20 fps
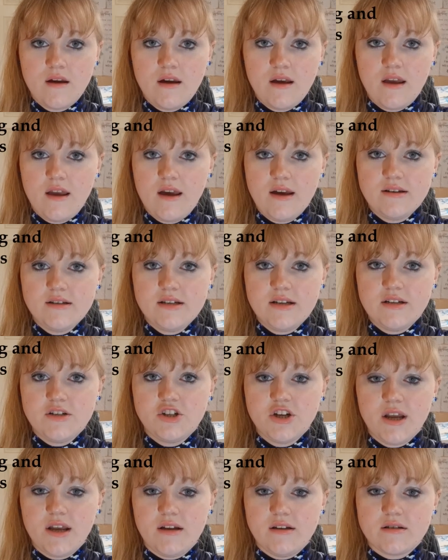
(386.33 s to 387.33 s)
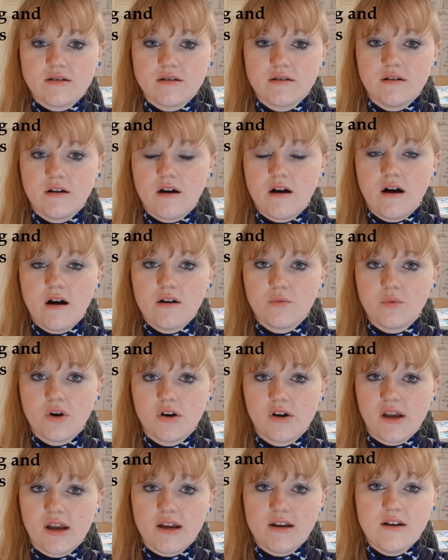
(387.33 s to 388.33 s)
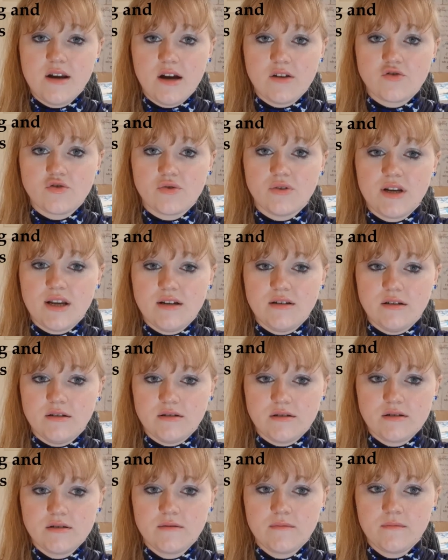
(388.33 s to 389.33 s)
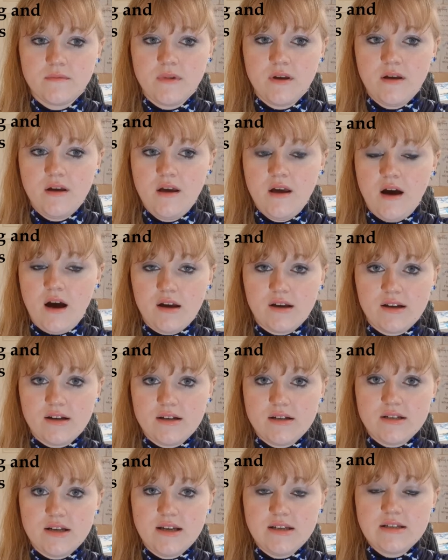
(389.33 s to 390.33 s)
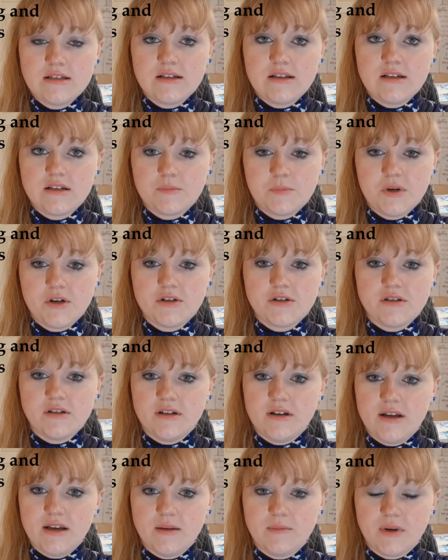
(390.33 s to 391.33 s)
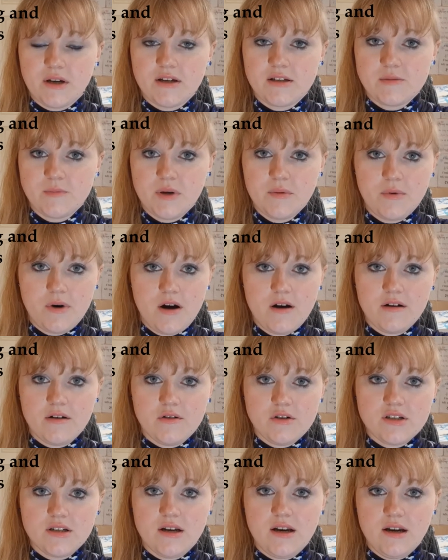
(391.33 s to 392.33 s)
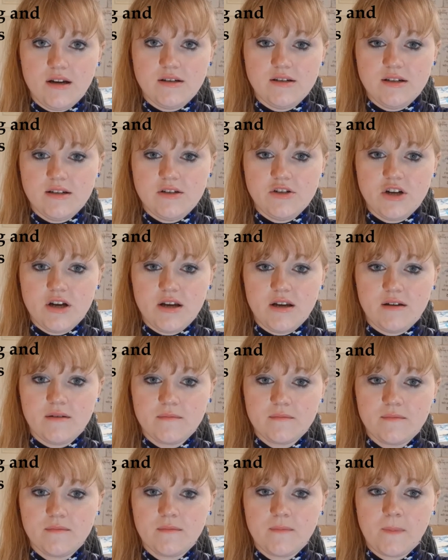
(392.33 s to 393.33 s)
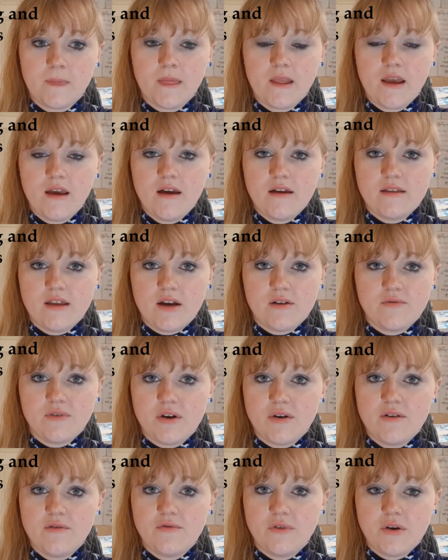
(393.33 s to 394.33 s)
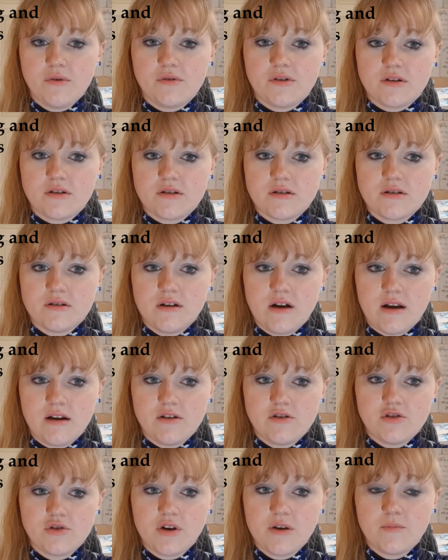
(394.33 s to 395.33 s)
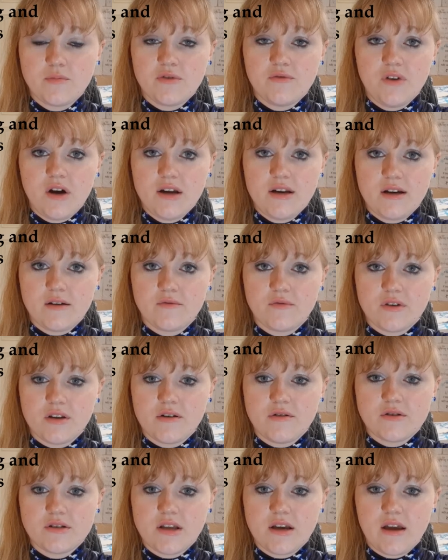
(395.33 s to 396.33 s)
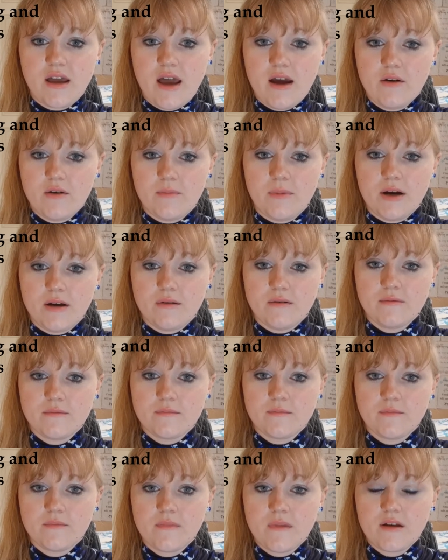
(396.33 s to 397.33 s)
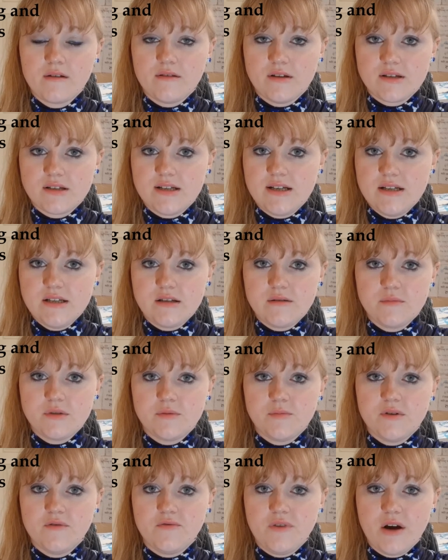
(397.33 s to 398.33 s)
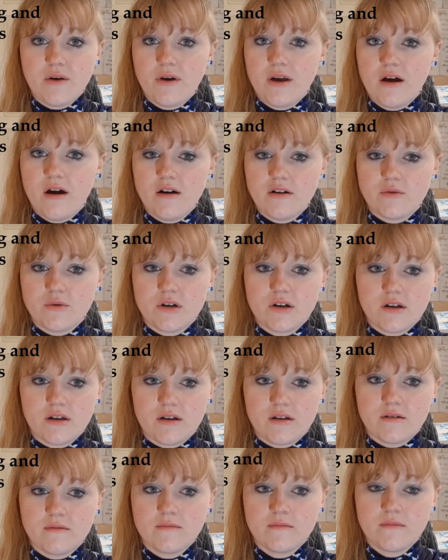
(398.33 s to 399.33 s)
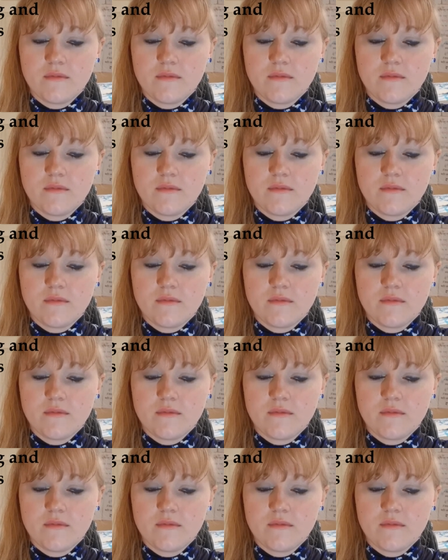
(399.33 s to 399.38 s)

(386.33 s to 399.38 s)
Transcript: ENTJs are hardworking and natural leaders. I can attest to this personally because my partner is an ENTJ. They are very focused and enjoy providing for those they care about. This leads them to be very hardworking.